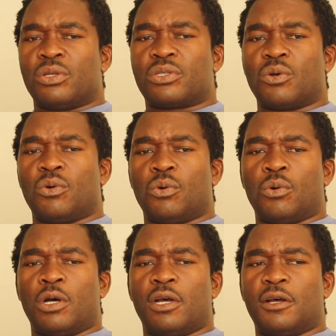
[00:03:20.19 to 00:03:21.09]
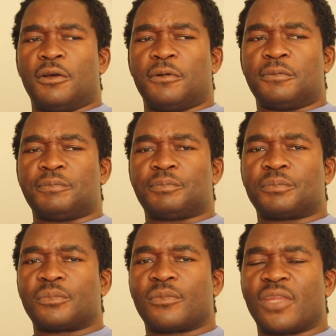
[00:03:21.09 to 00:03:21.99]
So
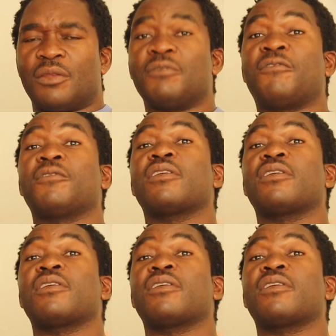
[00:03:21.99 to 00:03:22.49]
um, the,